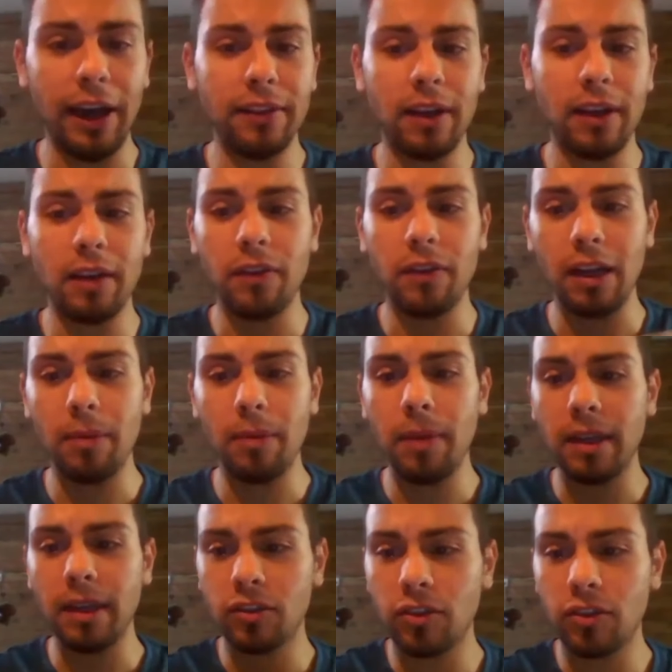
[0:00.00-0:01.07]
I feel
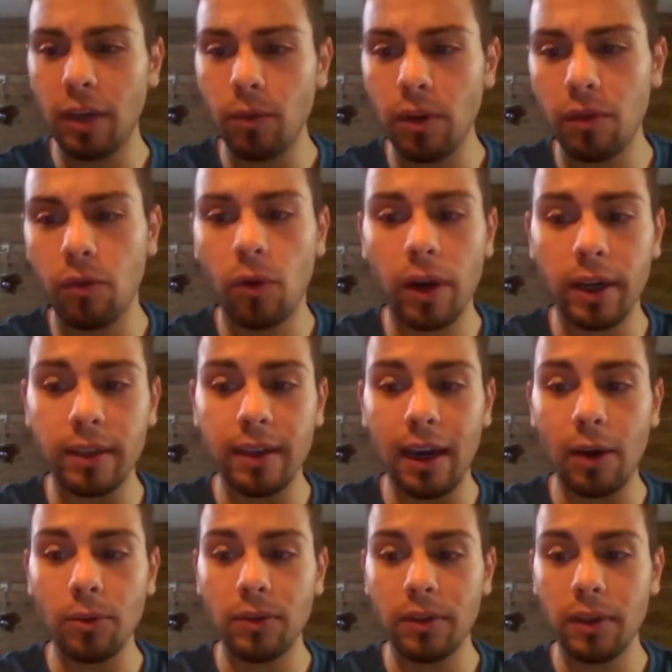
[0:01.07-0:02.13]
amazing. Today we've worked
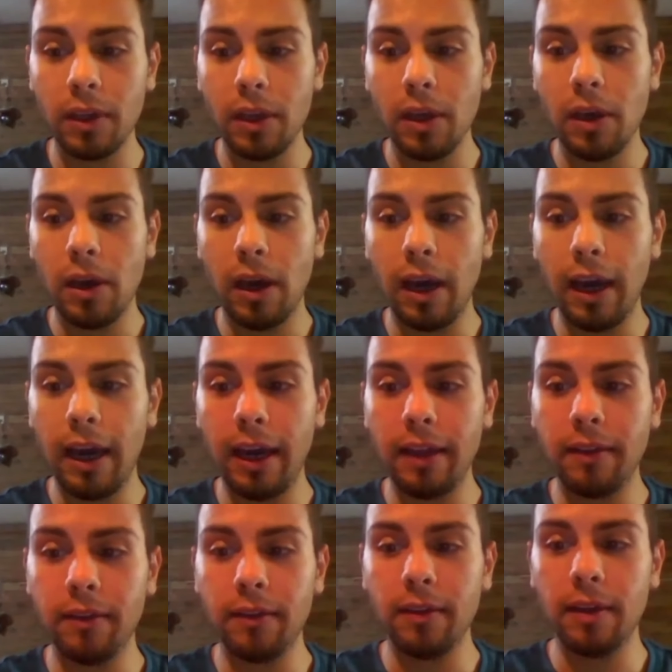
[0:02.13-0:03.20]
out
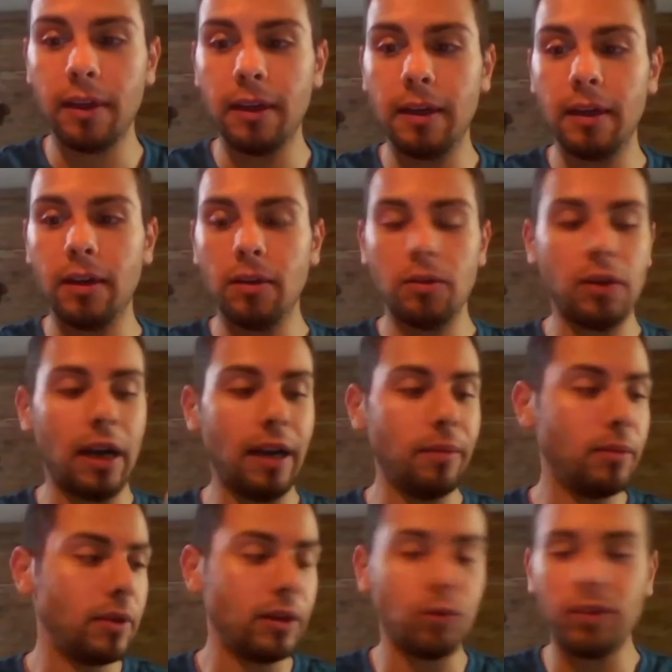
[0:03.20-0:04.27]
and uh,
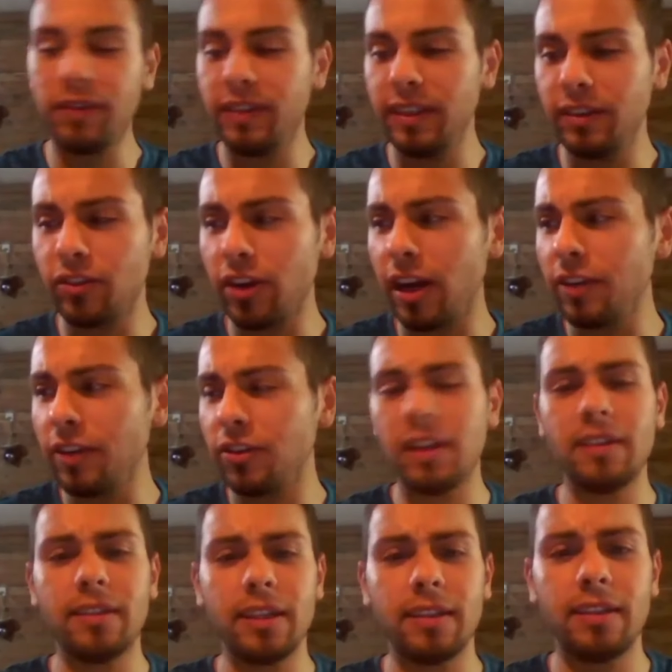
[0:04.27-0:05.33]
I'm we've done
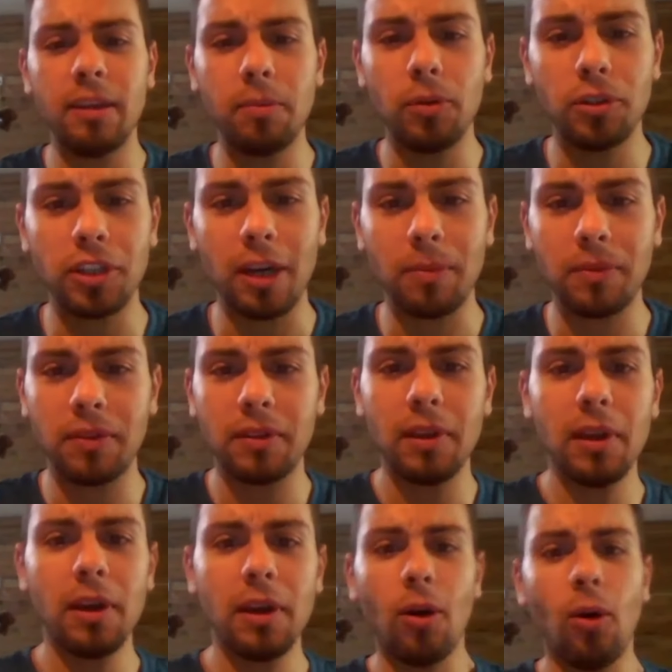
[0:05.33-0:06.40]
360
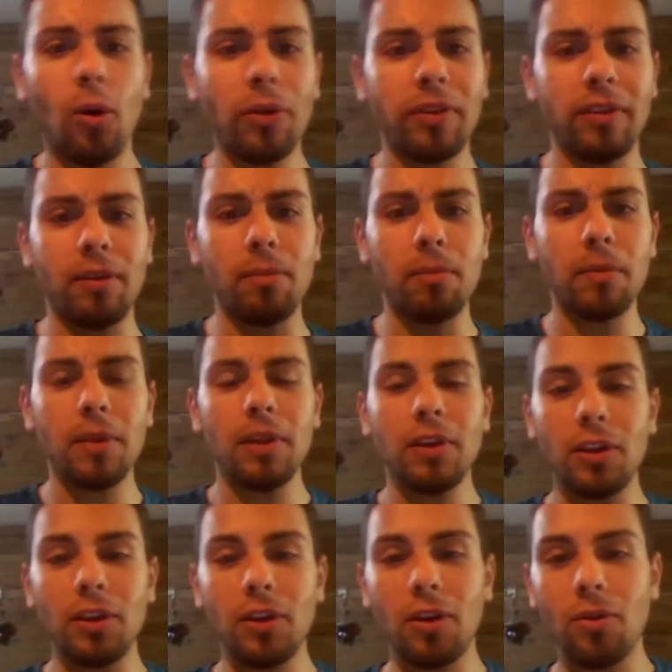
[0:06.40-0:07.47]
push-ups. Awesome. All
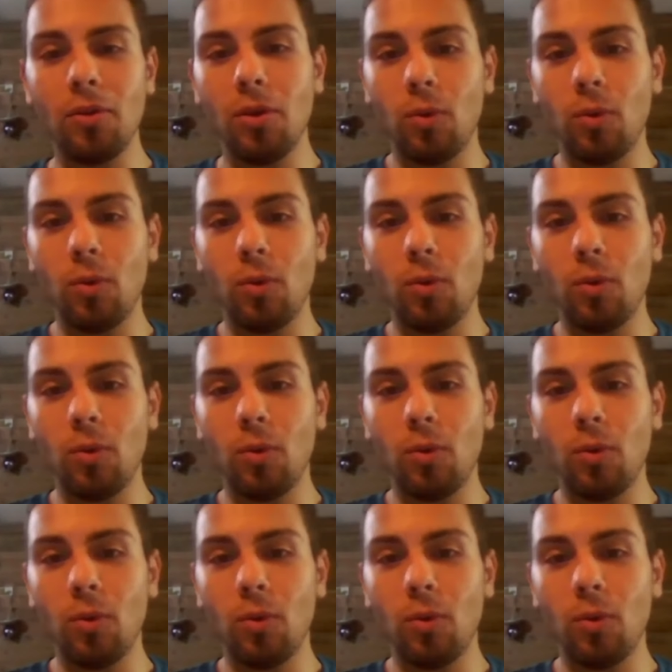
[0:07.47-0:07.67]
right. You know,